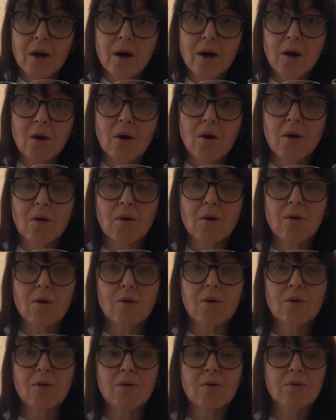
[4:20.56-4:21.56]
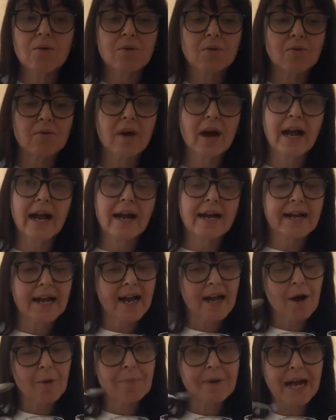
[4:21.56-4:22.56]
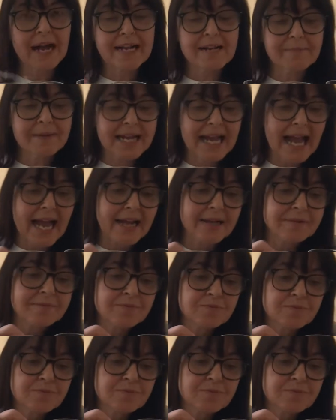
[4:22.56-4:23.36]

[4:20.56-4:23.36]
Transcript: Oh, right, okay, I'll play them again.